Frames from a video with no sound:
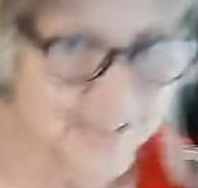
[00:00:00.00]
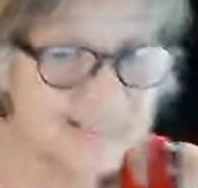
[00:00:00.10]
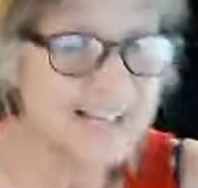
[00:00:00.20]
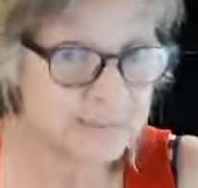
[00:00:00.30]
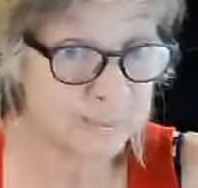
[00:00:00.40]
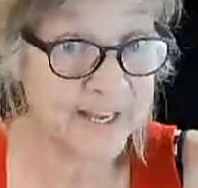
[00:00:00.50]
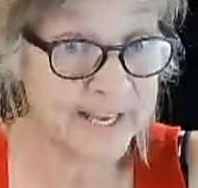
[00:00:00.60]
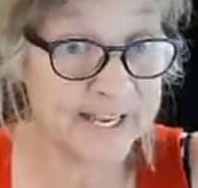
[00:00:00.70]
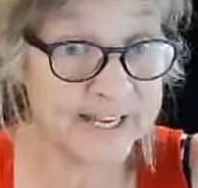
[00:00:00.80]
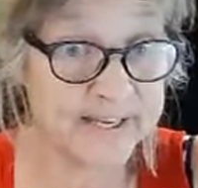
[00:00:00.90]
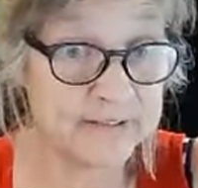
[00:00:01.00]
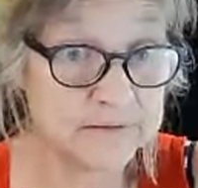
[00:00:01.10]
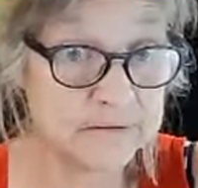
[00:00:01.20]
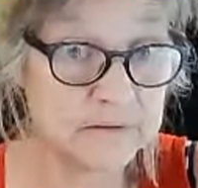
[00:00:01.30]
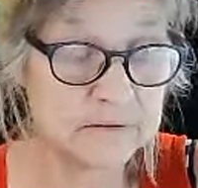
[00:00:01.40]
That's big.
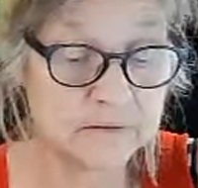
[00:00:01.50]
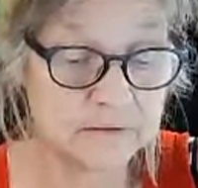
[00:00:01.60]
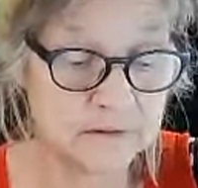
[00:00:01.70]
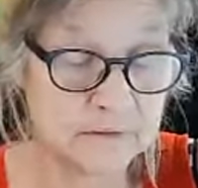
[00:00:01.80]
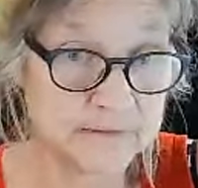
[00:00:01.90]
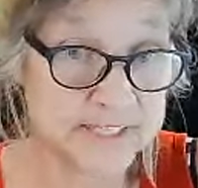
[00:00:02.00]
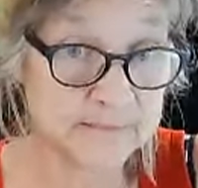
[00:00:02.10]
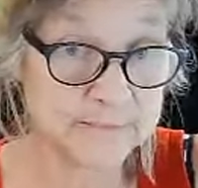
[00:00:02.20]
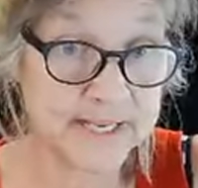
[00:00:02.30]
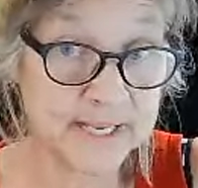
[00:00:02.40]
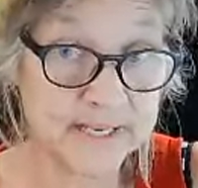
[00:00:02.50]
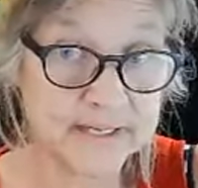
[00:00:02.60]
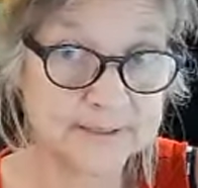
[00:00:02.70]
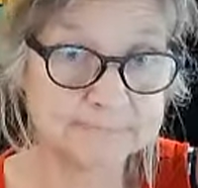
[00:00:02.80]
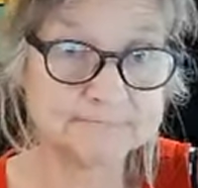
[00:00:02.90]
That's big.
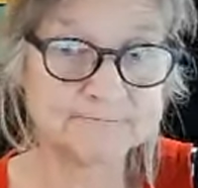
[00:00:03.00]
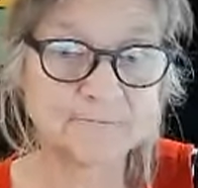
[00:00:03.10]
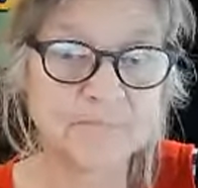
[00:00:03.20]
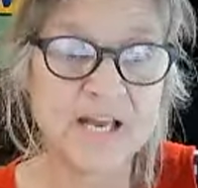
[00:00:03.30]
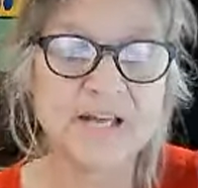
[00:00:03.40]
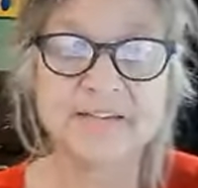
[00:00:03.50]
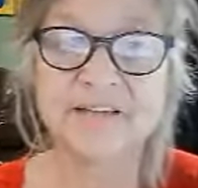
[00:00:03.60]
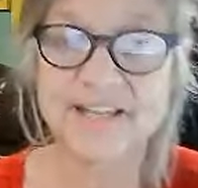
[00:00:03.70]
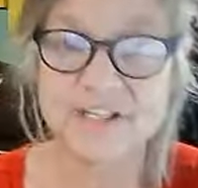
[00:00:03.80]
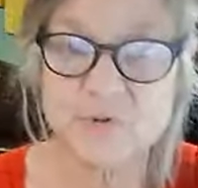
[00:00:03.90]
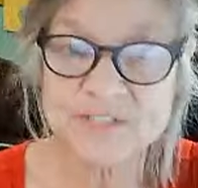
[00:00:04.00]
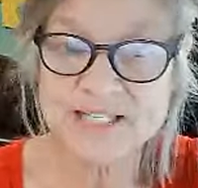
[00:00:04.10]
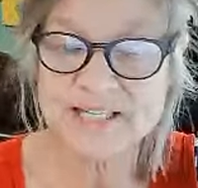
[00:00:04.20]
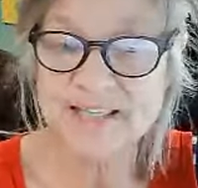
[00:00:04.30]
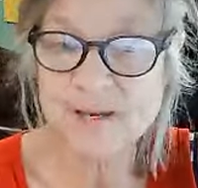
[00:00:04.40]
Now the
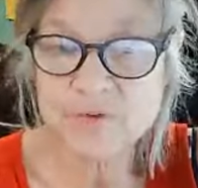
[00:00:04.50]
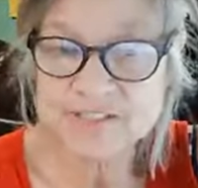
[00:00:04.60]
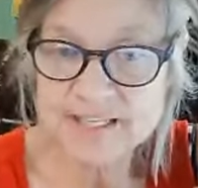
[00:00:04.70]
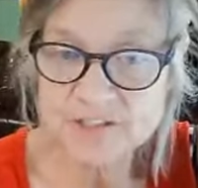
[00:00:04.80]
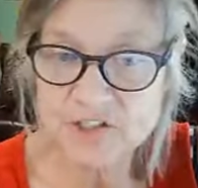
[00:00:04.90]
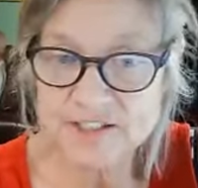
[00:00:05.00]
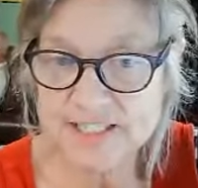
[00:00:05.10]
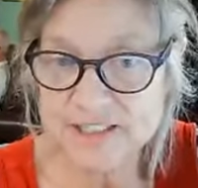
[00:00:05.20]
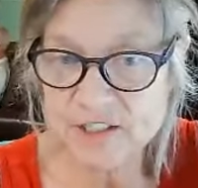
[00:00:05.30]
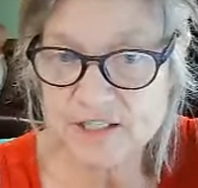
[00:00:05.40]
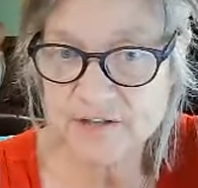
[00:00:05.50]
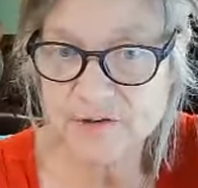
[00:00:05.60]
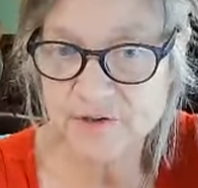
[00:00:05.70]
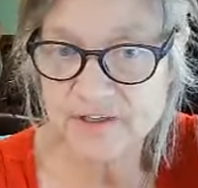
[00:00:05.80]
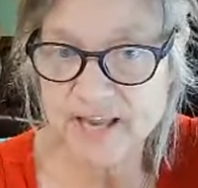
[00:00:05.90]
interesting thing was they just did
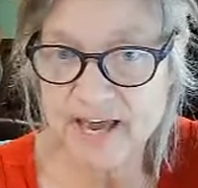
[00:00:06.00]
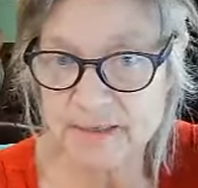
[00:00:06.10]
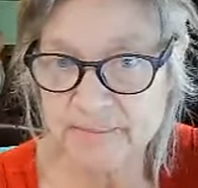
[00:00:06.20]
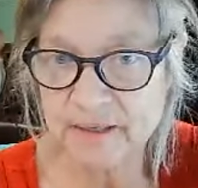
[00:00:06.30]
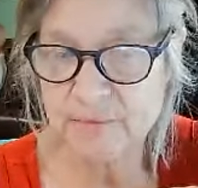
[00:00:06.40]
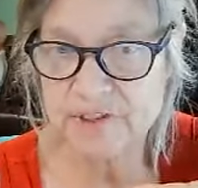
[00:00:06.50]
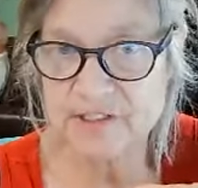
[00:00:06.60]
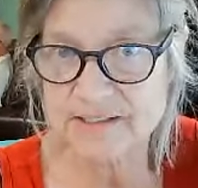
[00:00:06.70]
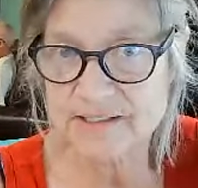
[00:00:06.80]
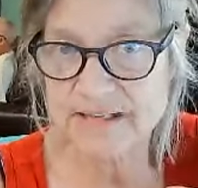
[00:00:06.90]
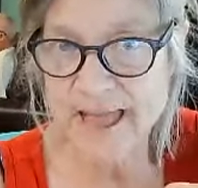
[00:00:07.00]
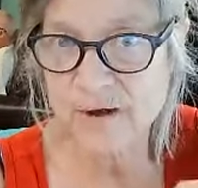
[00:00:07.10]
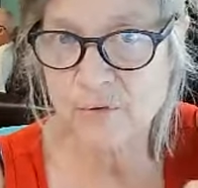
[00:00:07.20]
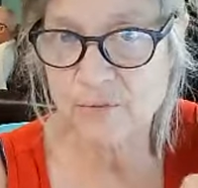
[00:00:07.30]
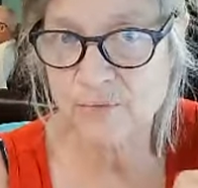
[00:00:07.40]
another academy, which is
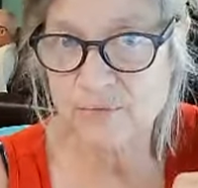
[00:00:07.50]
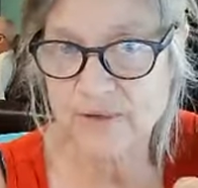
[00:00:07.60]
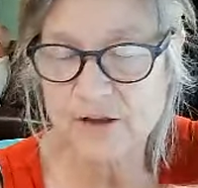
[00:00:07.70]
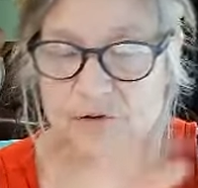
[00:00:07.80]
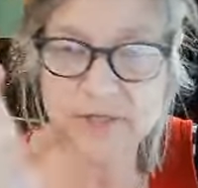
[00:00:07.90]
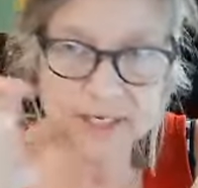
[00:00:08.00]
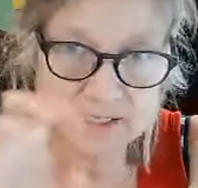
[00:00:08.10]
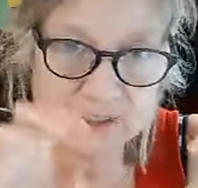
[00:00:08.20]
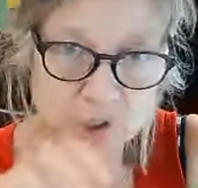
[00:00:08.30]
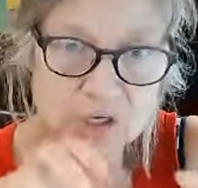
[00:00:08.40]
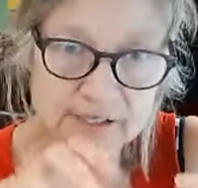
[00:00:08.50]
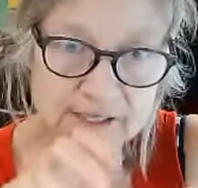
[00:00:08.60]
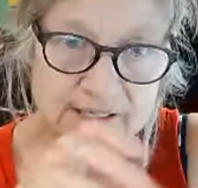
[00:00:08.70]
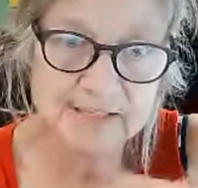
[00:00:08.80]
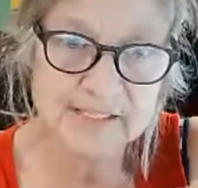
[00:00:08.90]
how how you get started
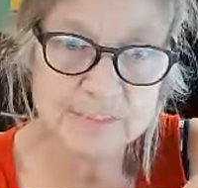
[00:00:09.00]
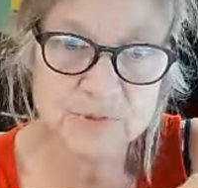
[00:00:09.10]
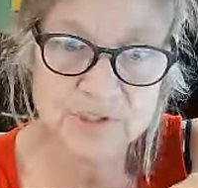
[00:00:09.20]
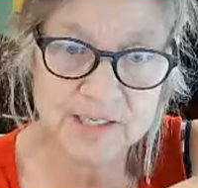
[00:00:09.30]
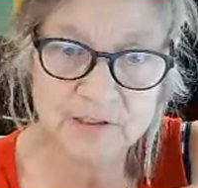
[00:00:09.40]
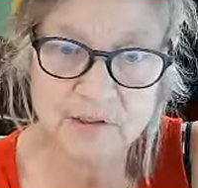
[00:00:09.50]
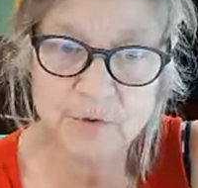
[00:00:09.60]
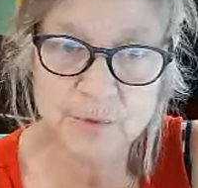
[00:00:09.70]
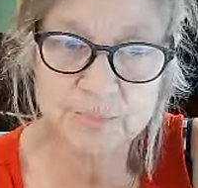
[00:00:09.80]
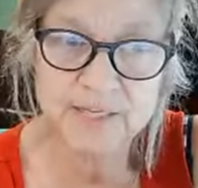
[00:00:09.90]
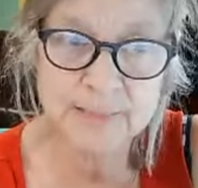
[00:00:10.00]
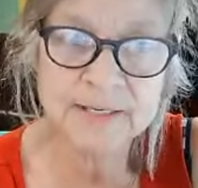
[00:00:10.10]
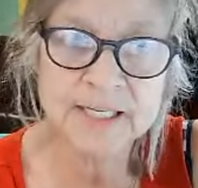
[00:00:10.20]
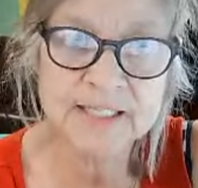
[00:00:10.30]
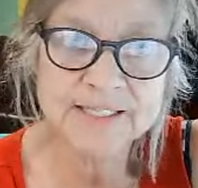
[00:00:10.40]
in this particular group that I'm
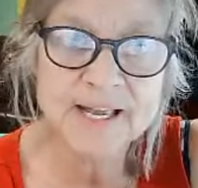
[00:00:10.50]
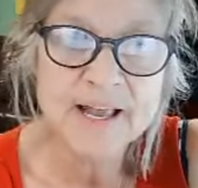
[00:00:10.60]
in.